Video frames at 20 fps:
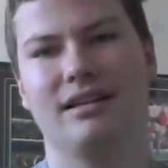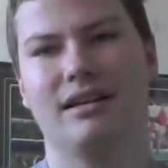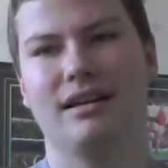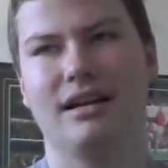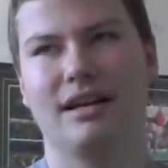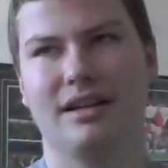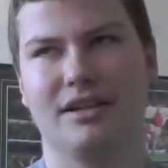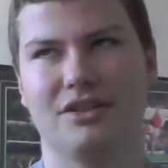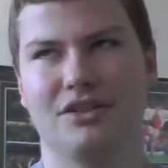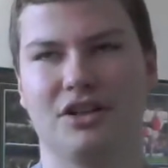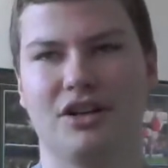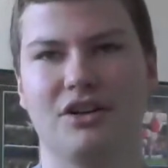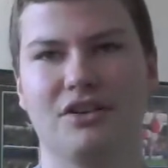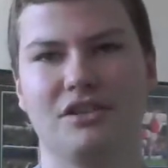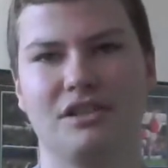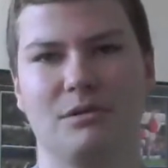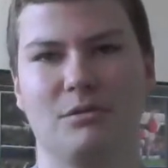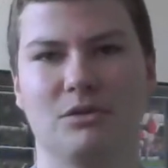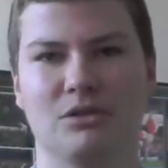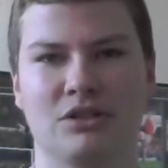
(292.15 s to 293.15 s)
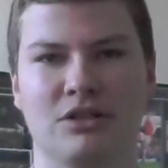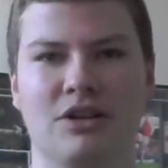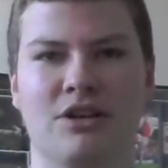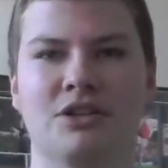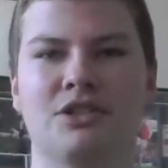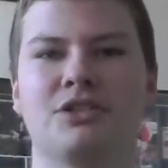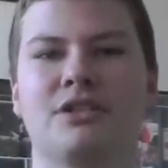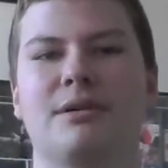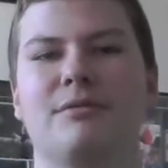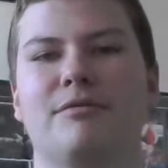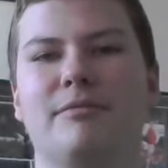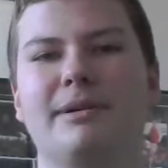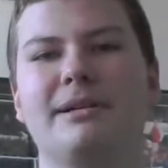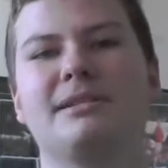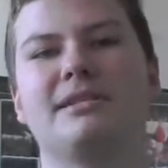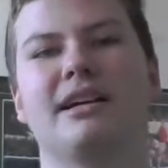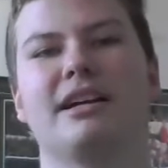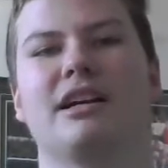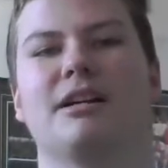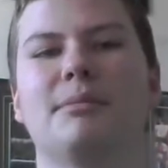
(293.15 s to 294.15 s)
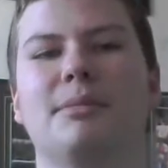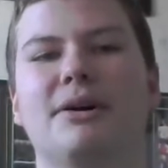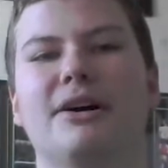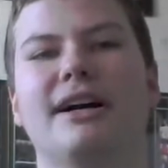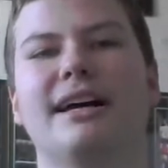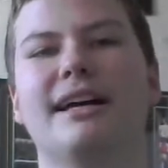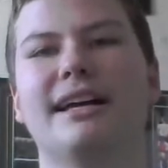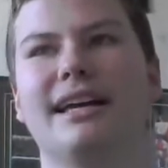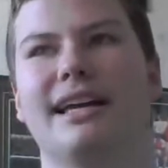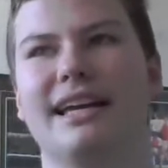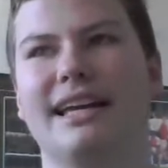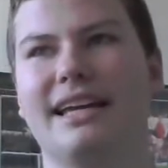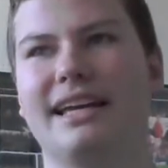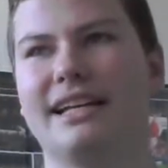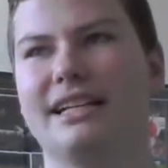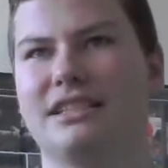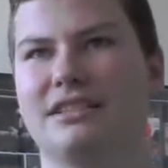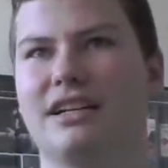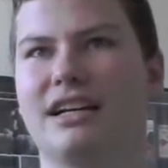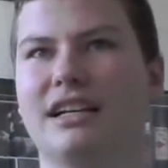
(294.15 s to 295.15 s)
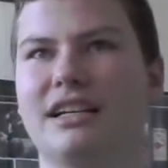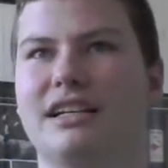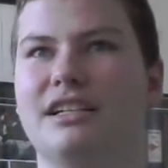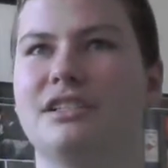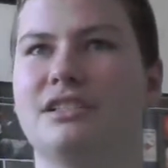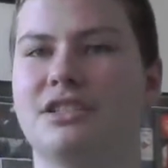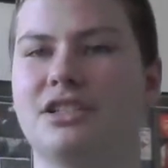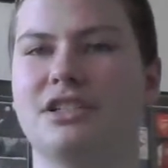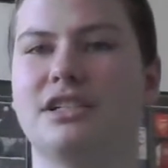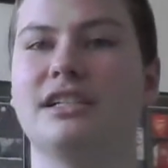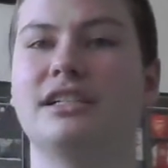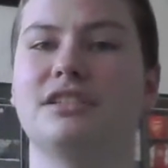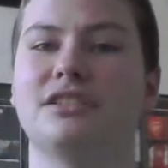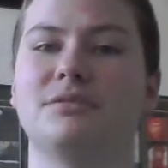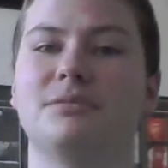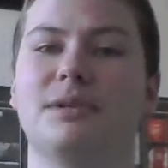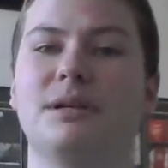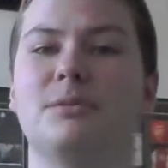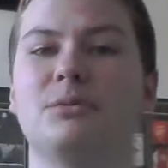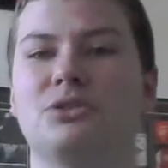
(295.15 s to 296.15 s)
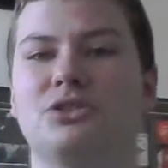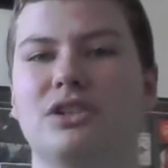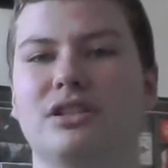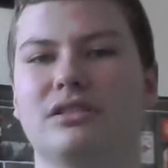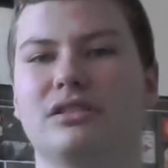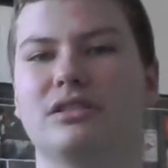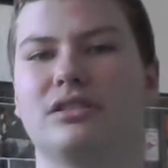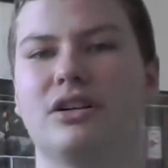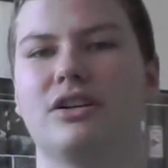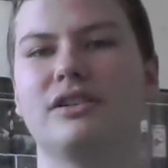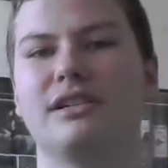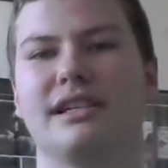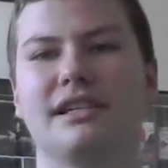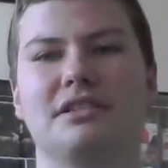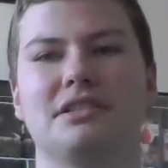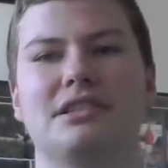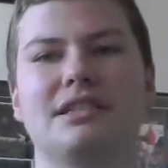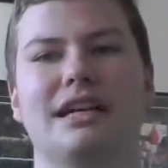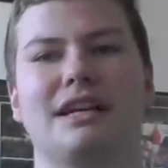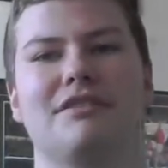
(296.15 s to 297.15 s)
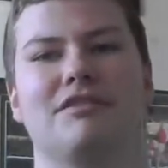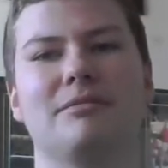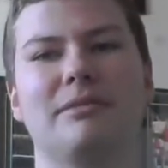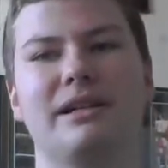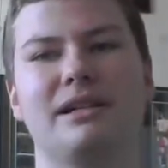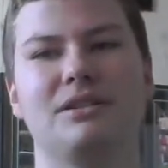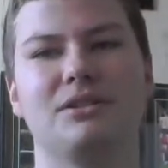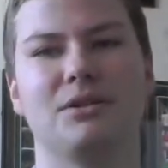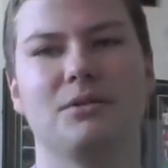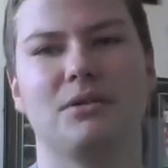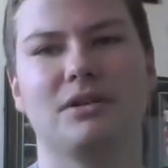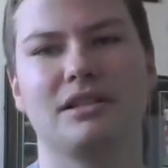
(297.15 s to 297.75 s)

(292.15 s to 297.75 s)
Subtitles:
and as hard as it was last time for me to say goodbye, it was just as hard yesterday for me too.